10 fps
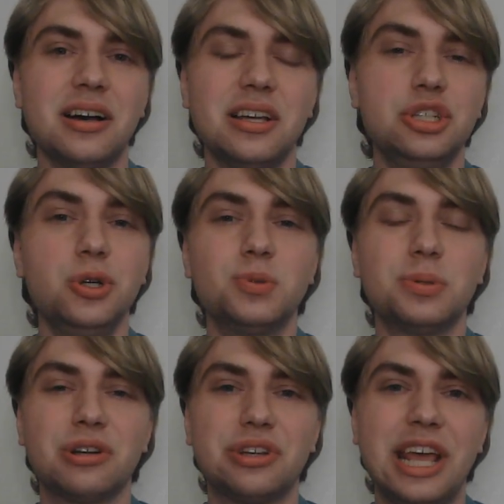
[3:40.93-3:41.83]
issues
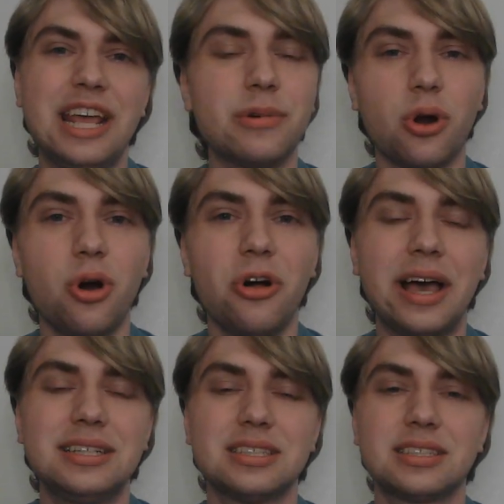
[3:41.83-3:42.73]
with their game at all.
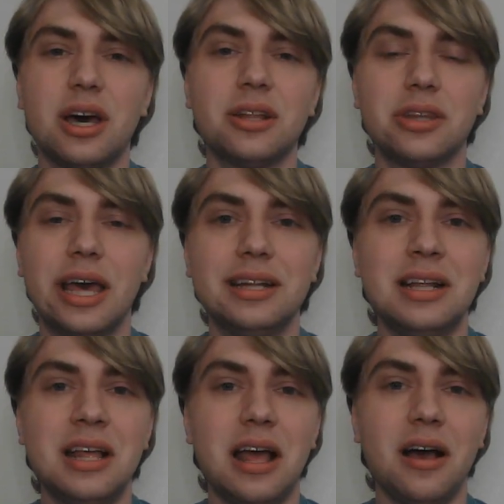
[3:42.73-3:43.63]
I just thought that
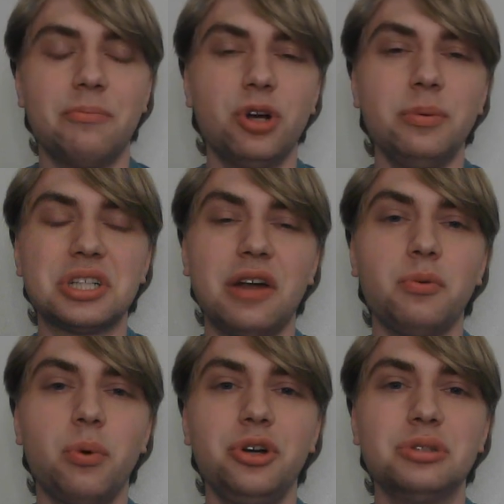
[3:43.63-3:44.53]
pretty much
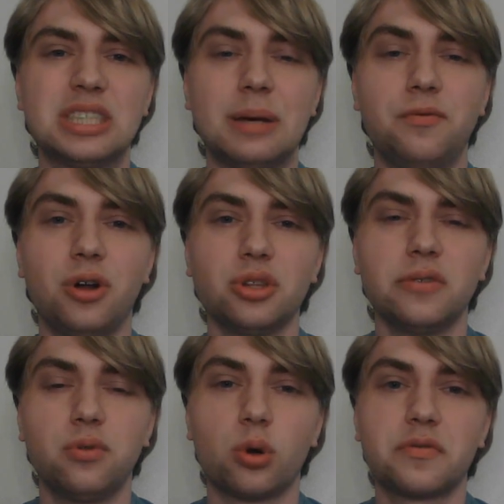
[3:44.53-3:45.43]
everyone who stepped foot on the
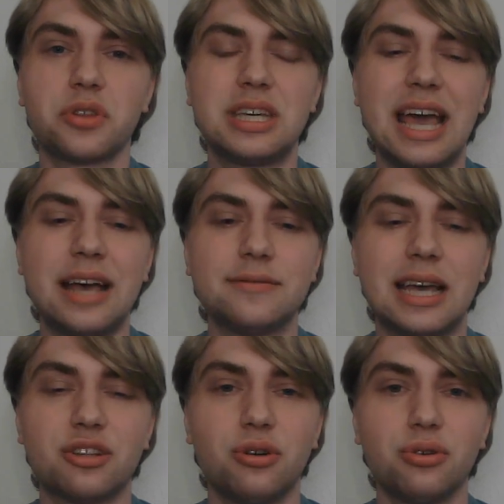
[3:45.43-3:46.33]
floor for the Cavs
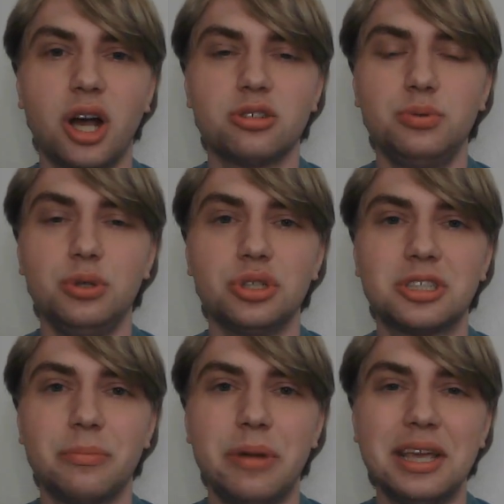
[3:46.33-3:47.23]
had their own contributions
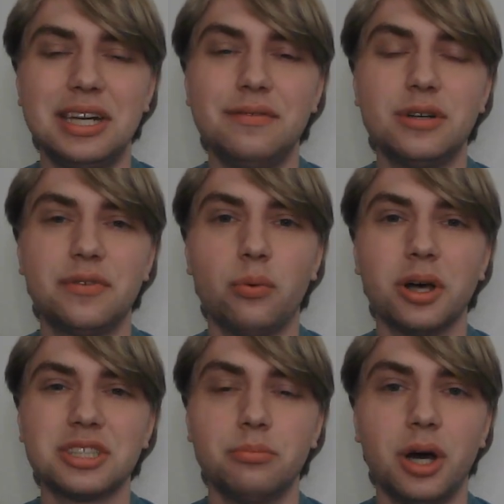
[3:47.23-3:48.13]
to make, and even if it
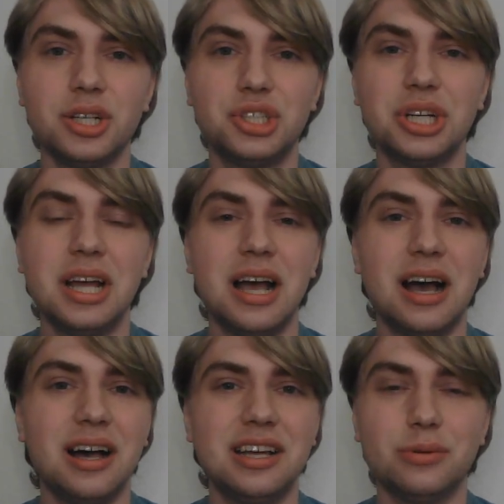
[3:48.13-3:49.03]
wasn't much,
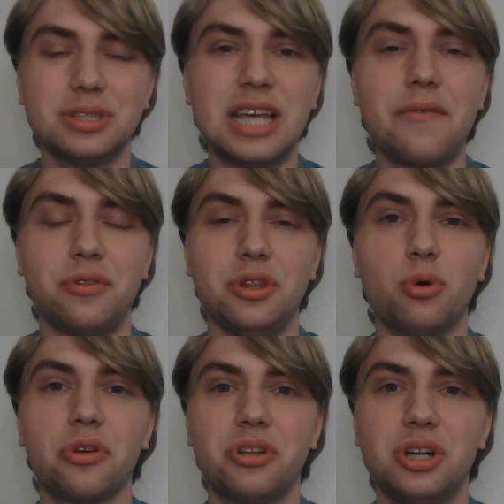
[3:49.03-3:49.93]
it was definitely
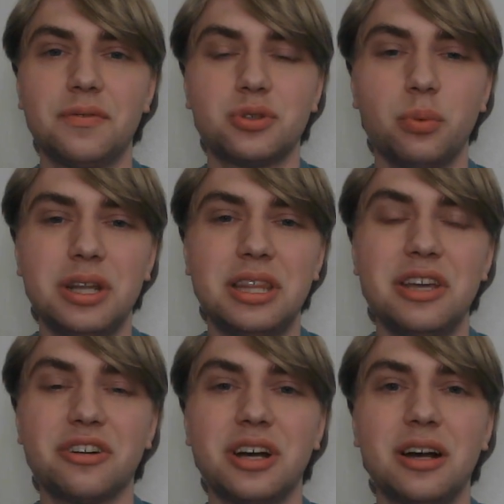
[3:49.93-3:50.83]
more than enough to win
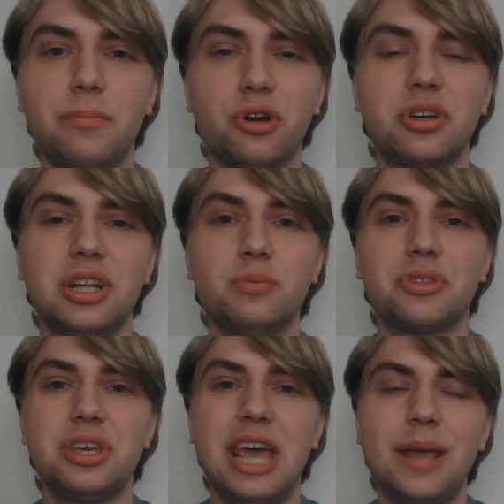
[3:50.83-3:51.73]
here. Markkanen
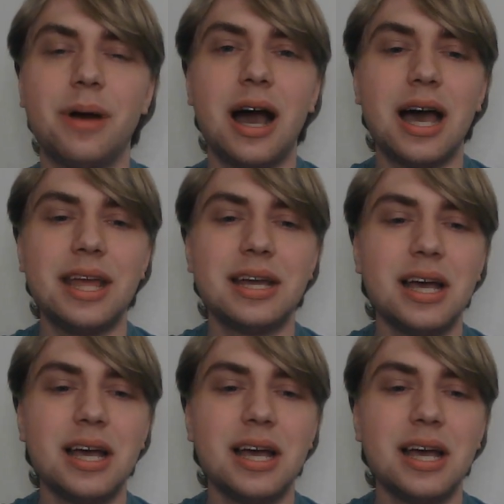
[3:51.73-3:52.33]
with a game high